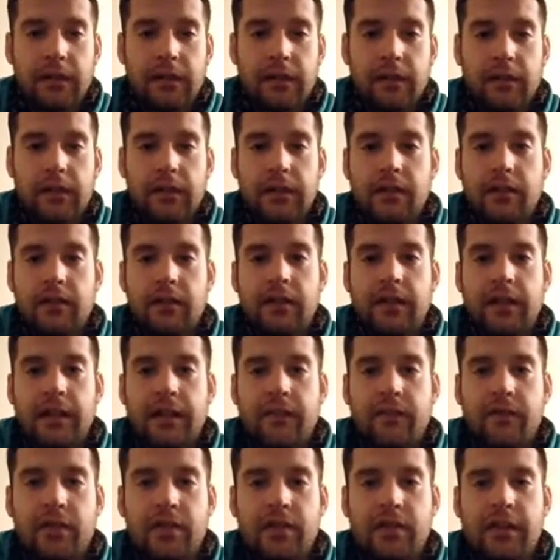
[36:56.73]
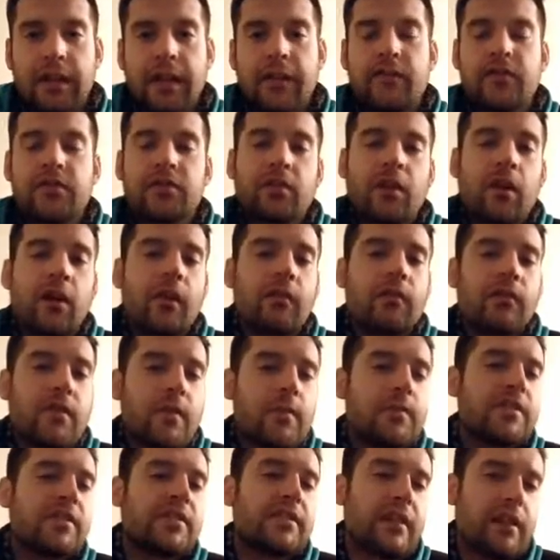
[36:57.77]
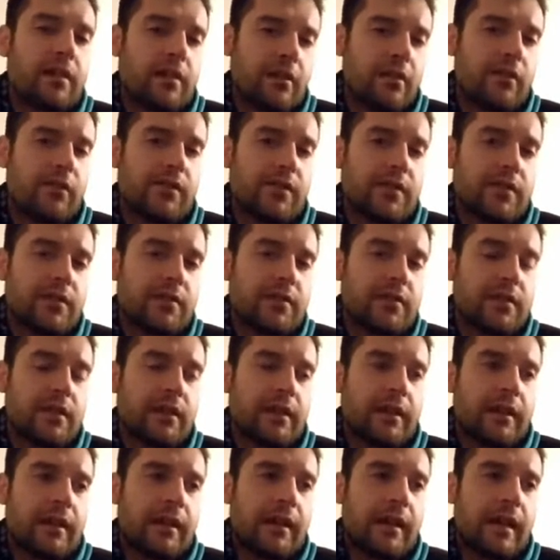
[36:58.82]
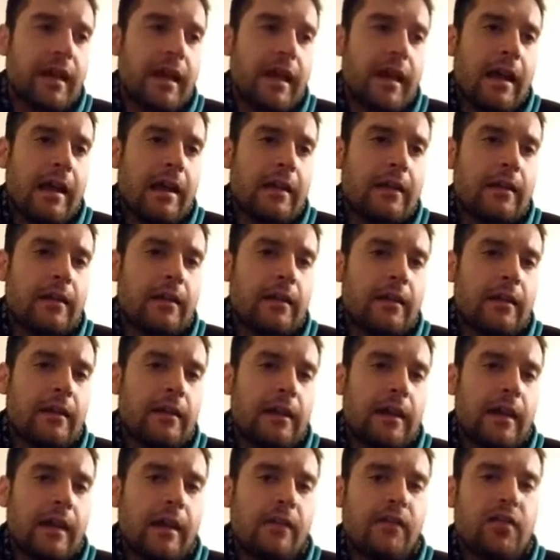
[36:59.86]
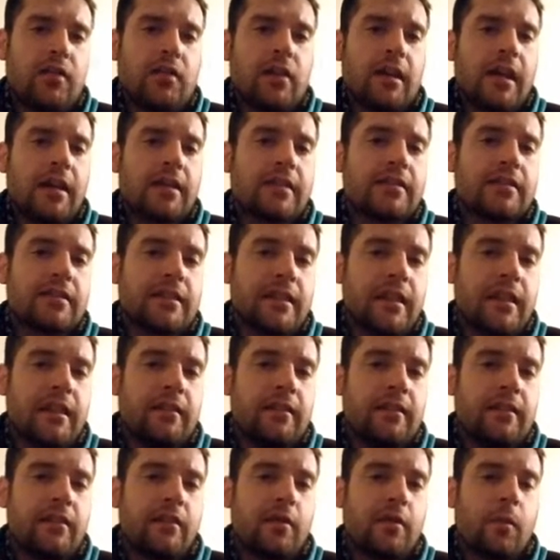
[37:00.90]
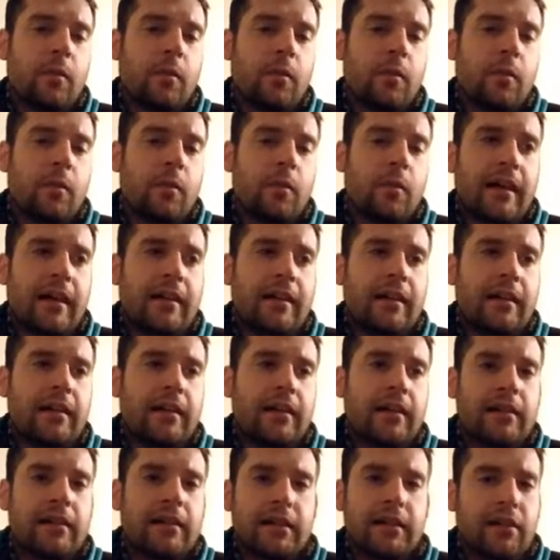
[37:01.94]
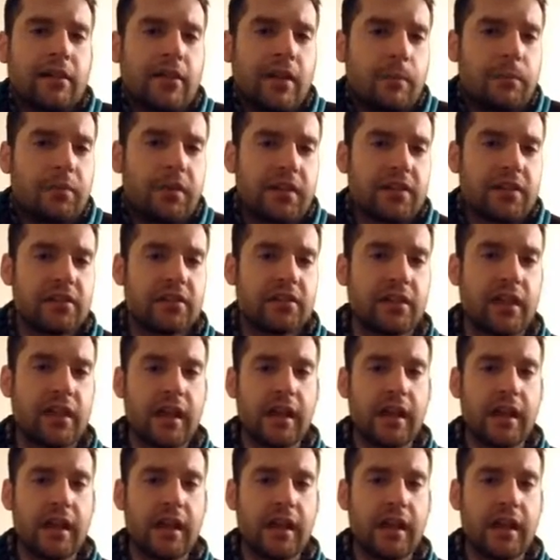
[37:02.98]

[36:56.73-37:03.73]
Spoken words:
they've starved themselves. And have you guys seen the way that that places?